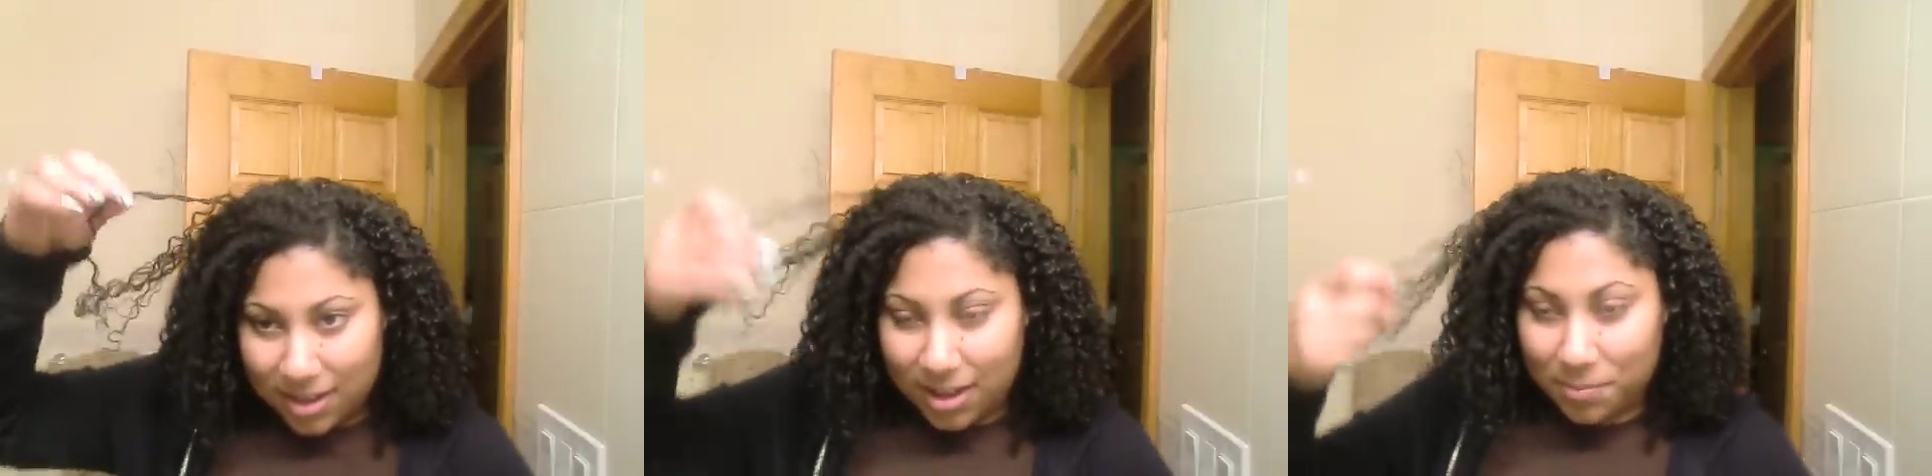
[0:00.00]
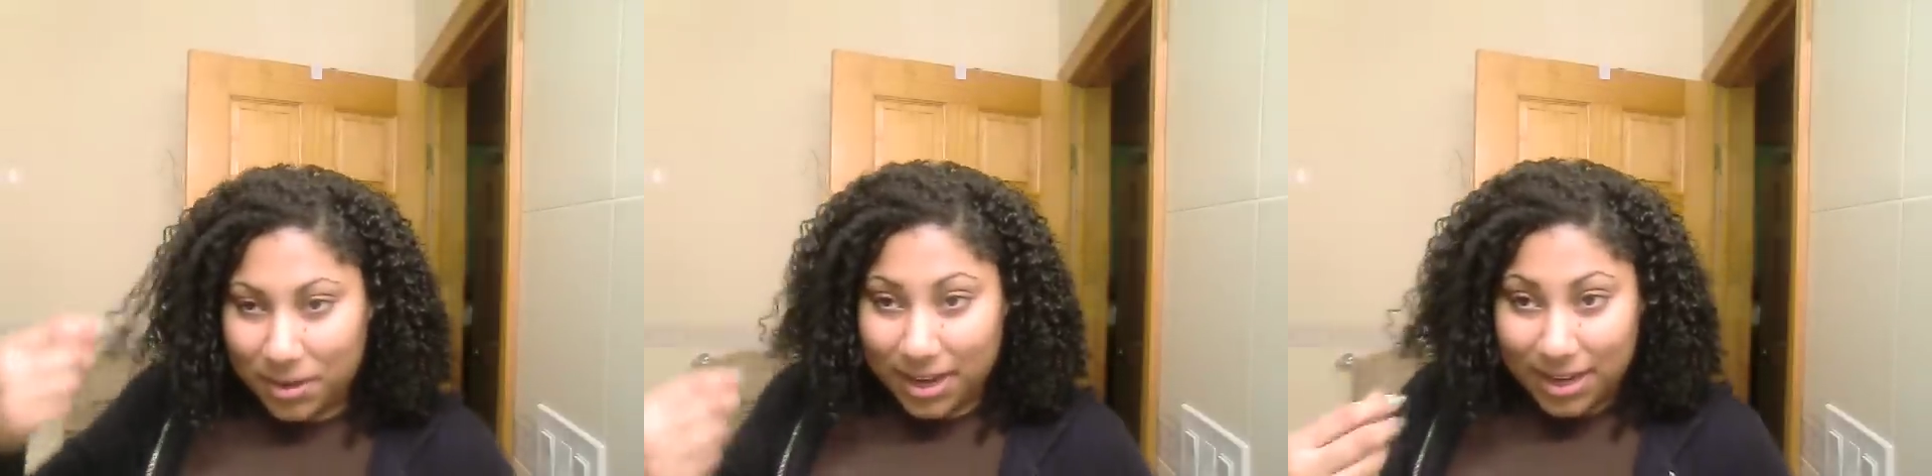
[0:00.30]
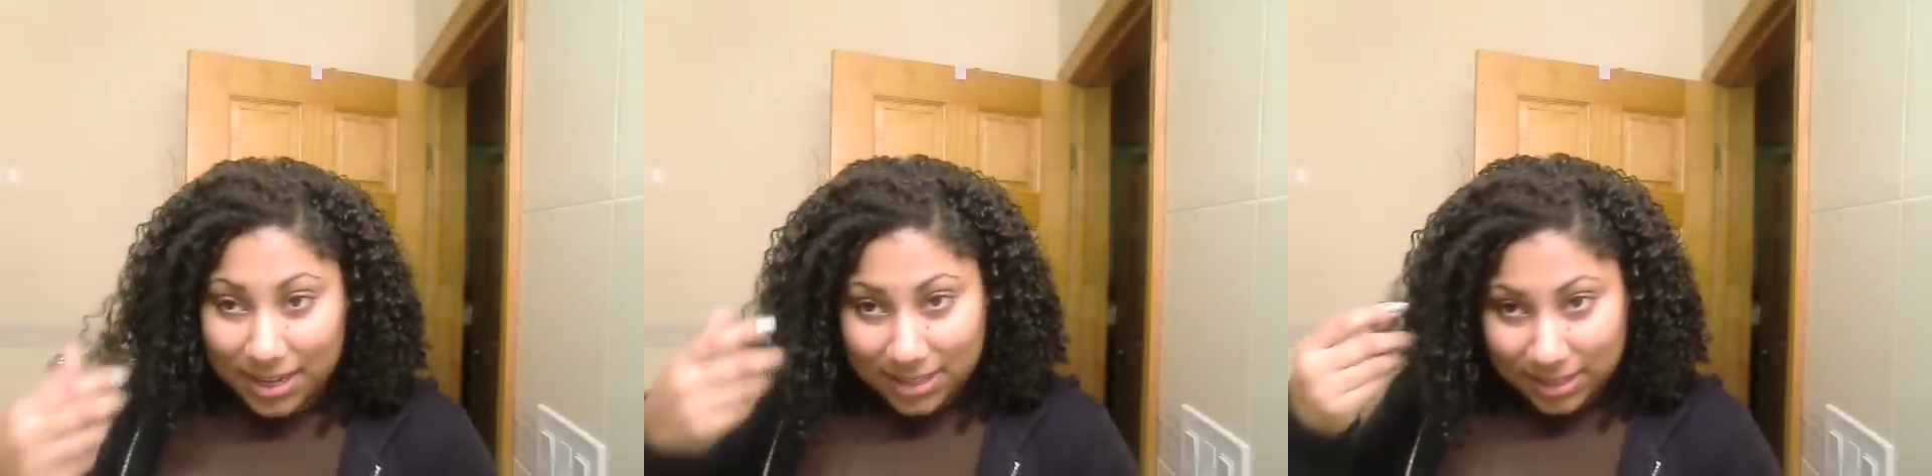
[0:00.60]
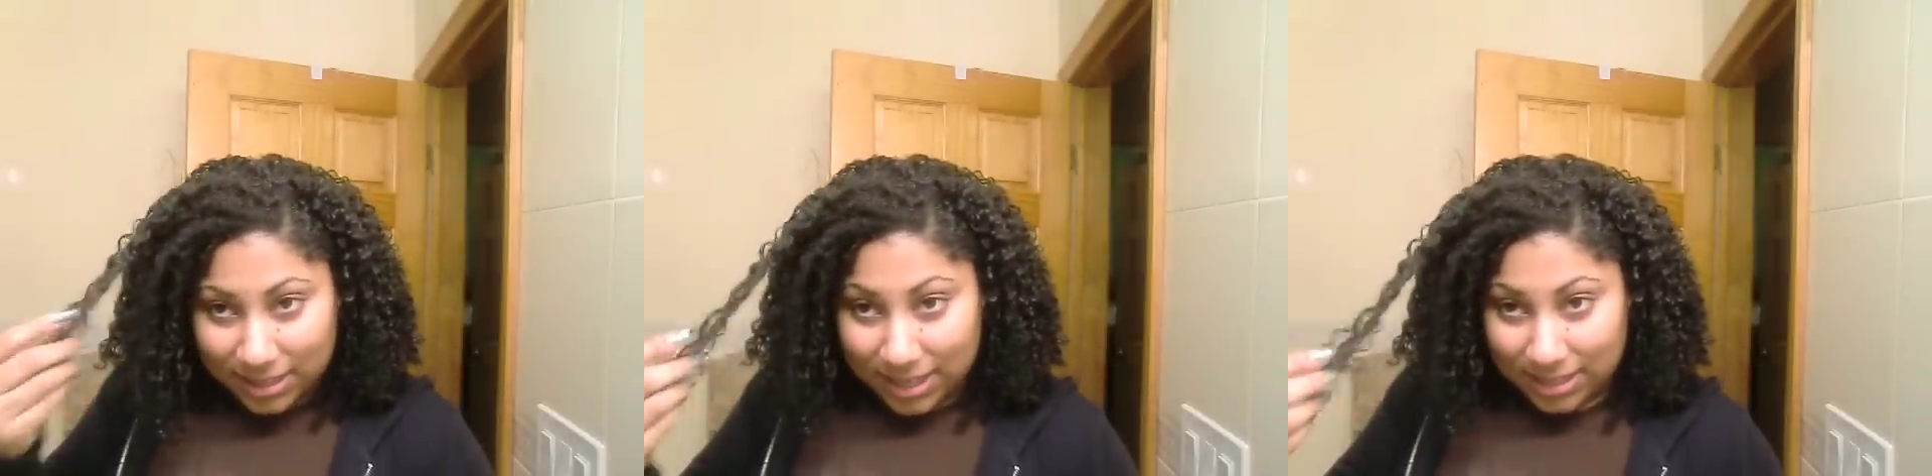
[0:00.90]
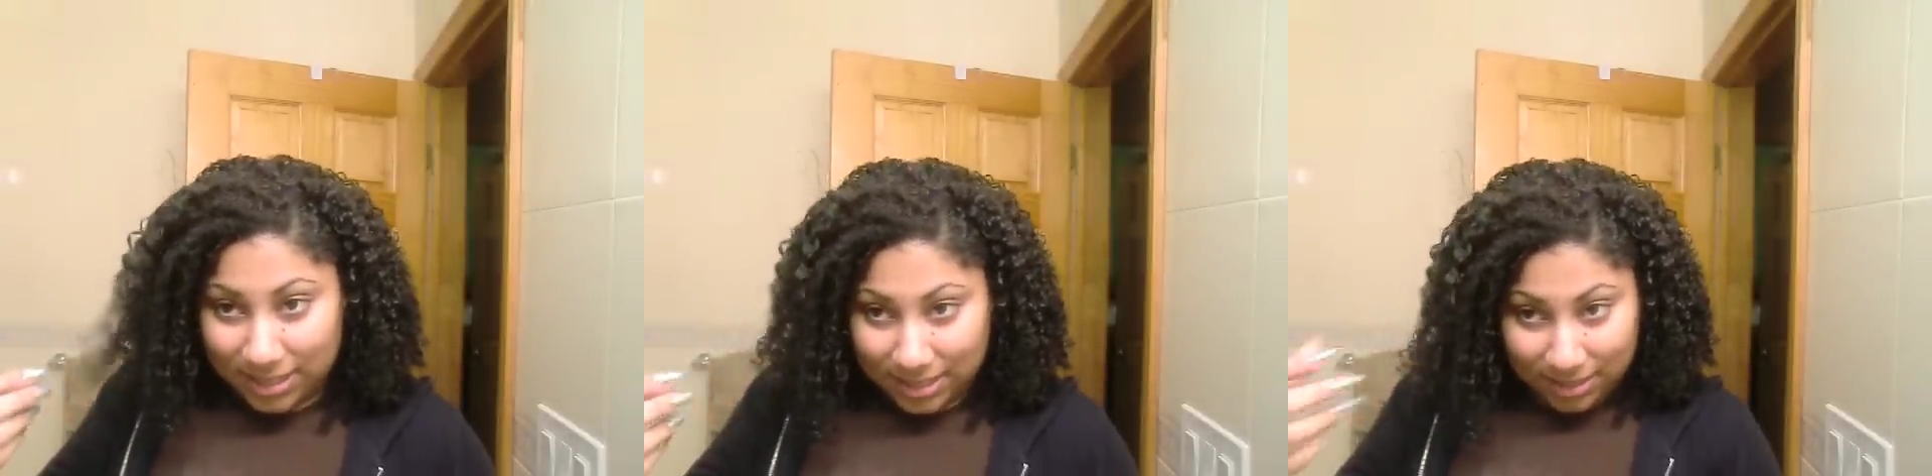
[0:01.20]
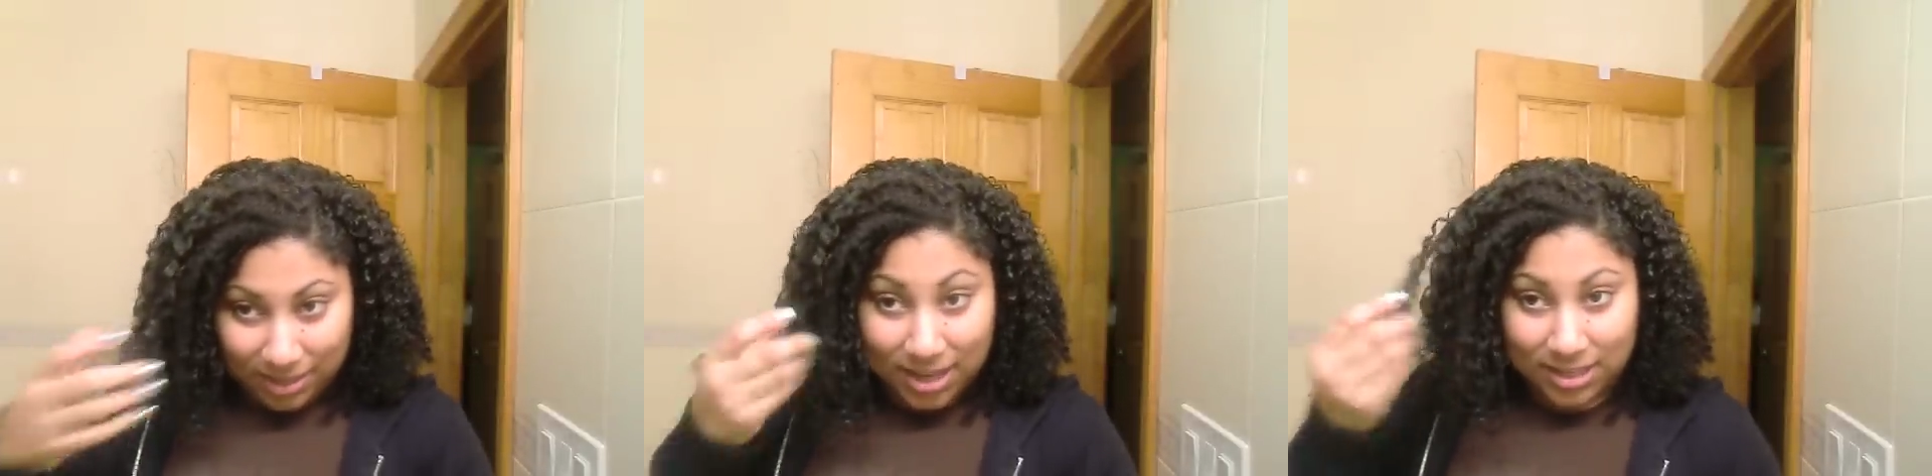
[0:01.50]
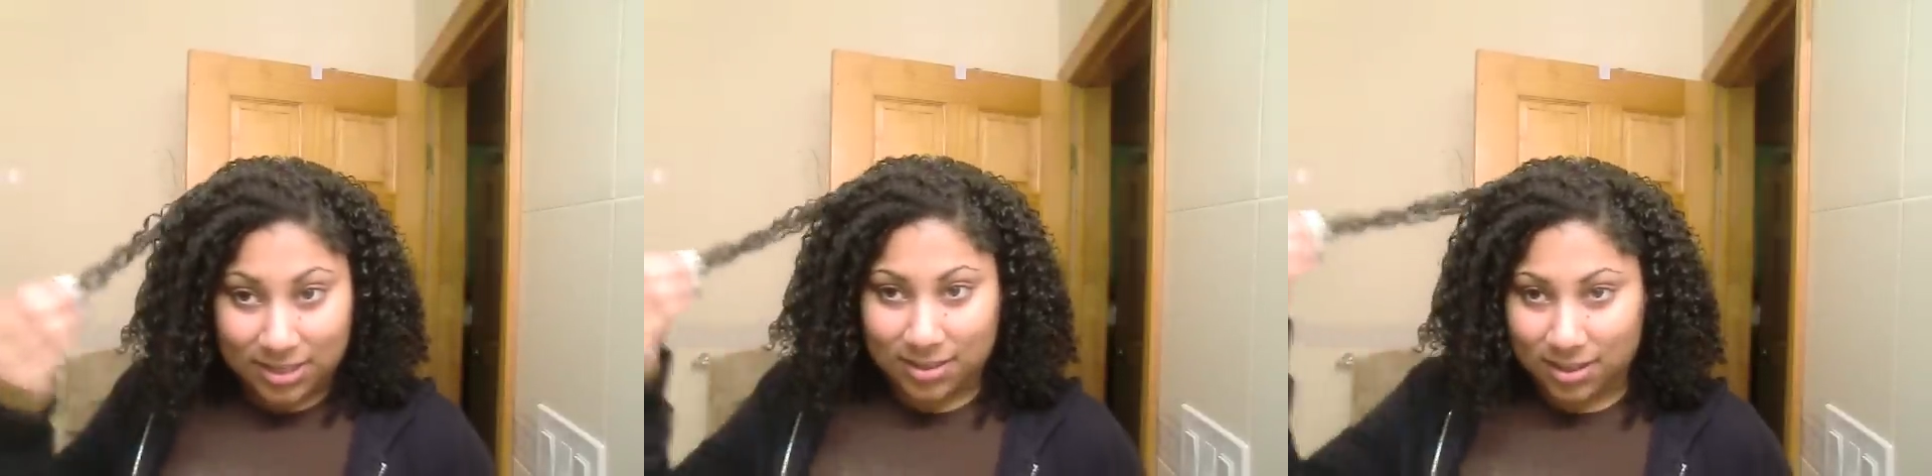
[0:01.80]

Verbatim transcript: up here is a, is it is